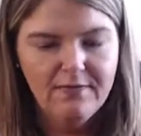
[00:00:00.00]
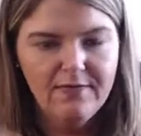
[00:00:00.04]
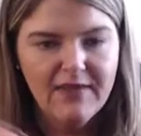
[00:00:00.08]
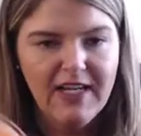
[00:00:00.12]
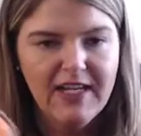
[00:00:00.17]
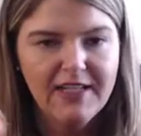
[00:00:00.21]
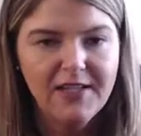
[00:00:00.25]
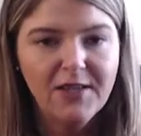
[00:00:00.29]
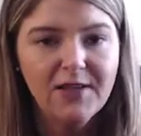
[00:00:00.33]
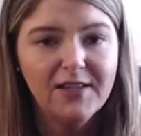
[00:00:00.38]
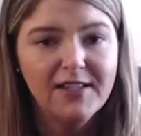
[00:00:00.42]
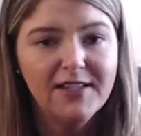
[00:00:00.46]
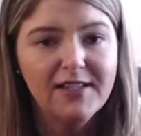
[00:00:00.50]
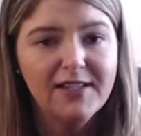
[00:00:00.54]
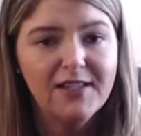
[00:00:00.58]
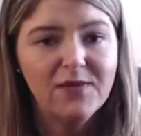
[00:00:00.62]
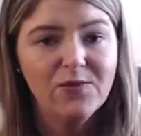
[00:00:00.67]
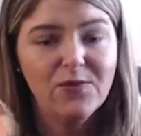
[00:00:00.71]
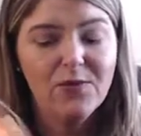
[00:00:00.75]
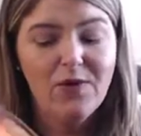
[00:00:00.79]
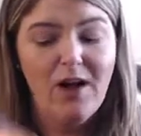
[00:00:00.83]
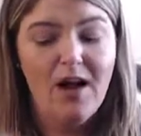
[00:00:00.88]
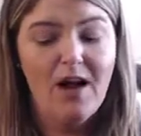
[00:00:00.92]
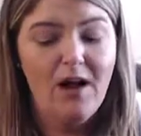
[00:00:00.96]
So this is
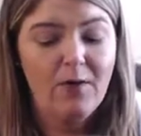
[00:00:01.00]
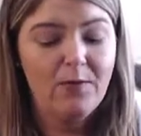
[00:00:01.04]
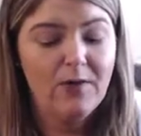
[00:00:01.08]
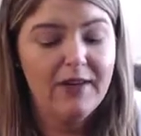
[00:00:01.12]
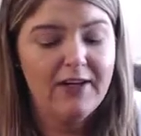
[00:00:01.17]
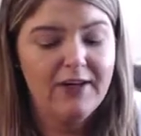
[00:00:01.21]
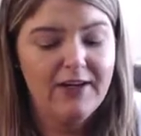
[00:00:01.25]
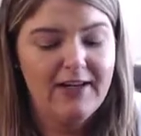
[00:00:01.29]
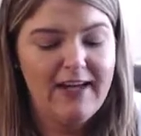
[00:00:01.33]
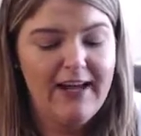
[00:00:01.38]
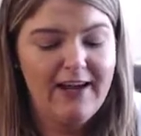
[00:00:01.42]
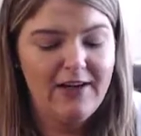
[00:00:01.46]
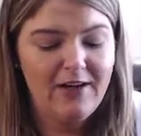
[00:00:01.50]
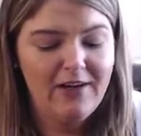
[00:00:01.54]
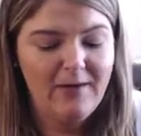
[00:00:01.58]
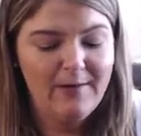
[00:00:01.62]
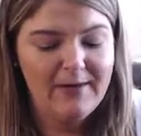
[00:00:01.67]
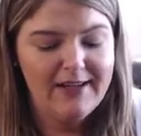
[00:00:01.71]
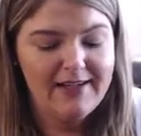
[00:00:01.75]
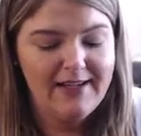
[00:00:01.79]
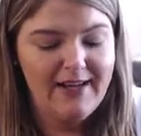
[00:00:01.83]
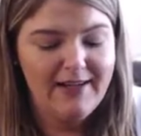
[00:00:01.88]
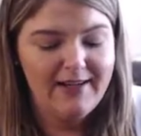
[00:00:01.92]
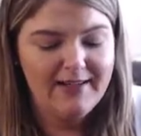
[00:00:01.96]
a really good candle. I'm
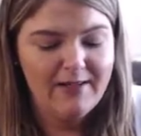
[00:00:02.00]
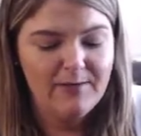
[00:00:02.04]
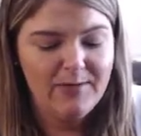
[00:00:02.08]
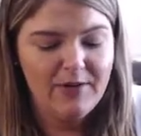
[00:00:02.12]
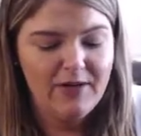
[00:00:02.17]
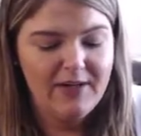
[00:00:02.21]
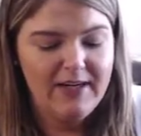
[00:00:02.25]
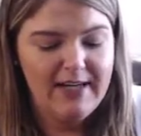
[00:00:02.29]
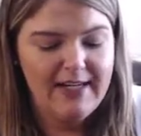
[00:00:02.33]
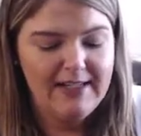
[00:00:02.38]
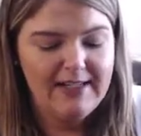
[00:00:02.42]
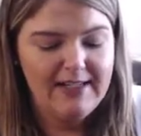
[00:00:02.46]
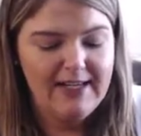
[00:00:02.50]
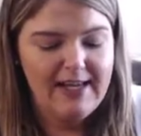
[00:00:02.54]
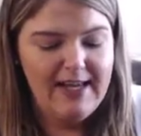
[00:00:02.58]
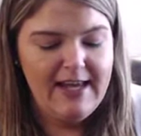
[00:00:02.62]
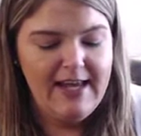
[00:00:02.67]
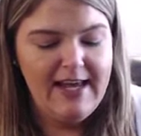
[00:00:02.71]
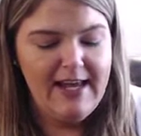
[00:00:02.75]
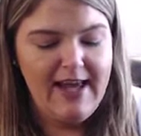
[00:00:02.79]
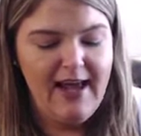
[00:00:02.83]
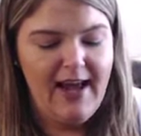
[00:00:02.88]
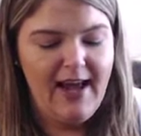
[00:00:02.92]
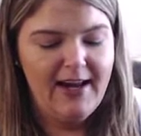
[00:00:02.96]
excited to burn it,
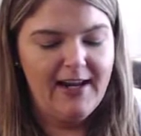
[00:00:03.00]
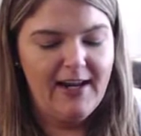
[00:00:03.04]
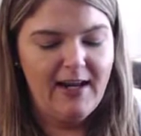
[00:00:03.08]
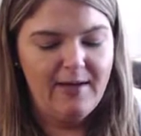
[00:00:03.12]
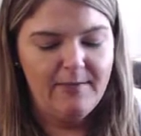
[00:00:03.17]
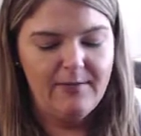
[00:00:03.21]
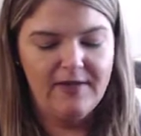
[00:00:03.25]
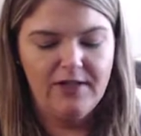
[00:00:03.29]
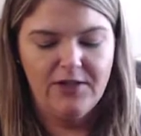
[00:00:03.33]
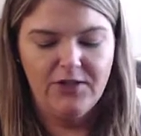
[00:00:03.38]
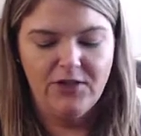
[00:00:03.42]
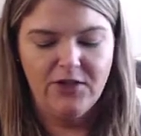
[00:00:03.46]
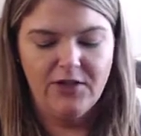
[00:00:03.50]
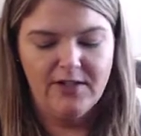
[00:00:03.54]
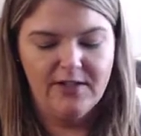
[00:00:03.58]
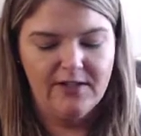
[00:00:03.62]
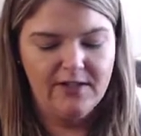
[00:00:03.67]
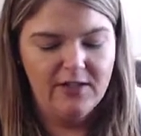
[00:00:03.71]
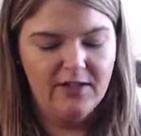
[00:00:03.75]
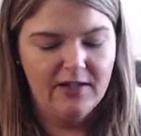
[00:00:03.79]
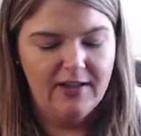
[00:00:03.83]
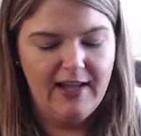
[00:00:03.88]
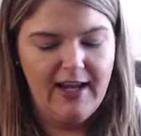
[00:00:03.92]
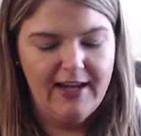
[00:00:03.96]
and I'm just
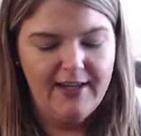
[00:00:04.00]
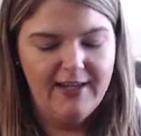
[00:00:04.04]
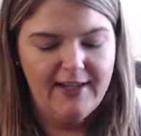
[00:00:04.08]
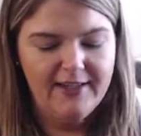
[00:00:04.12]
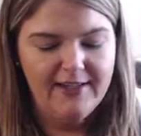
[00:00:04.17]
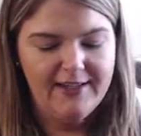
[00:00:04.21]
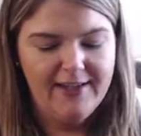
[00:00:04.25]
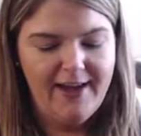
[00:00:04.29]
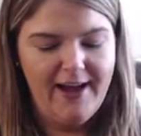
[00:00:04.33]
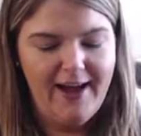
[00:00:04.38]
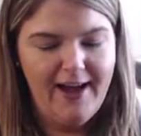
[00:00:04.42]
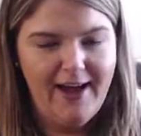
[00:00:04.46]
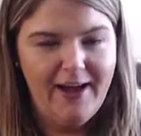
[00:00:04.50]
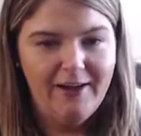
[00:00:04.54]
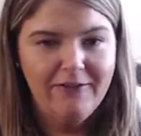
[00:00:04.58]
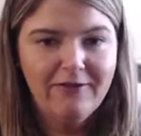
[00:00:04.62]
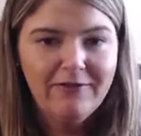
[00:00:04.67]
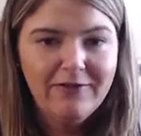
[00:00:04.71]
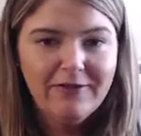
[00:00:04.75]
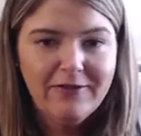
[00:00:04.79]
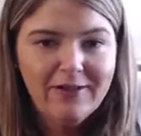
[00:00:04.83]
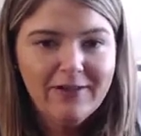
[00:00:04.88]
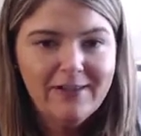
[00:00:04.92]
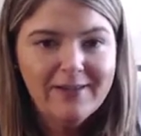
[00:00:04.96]
delighted to have
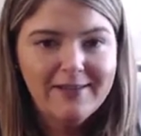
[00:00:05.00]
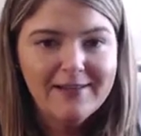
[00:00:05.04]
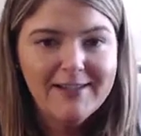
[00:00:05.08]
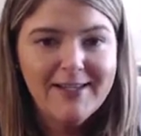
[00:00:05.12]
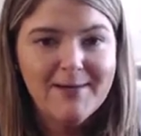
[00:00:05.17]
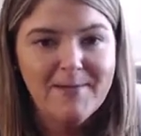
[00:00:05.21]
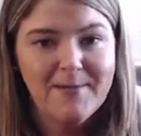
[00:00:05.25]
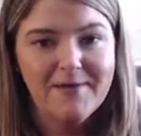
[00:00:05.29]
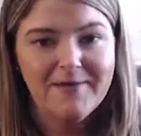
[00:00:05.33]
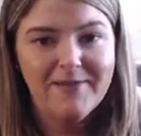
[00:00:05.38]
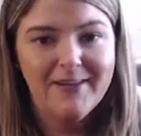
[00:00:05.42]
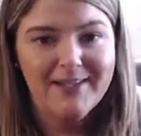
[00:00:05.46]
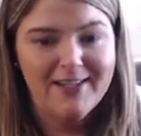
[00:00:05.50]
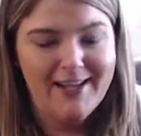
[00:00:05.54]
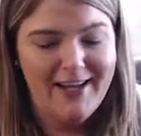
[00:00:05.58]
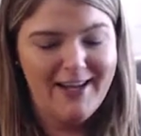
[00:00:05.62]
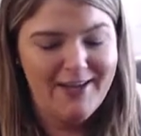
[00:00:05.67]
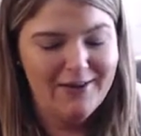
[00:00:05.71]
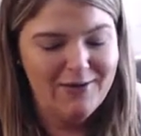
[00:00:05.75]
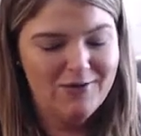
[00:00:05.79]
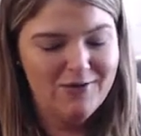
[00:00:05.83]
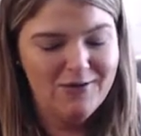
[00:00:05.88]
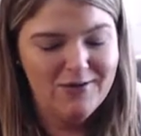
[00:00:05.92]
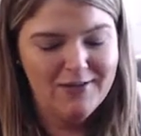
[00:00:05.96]
some of his
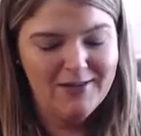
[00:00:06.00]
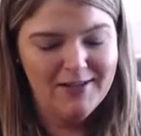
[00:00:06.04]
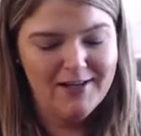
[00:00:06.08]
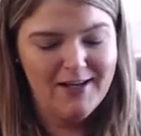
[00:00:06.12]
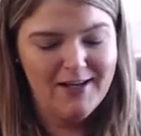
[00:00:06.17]
candles.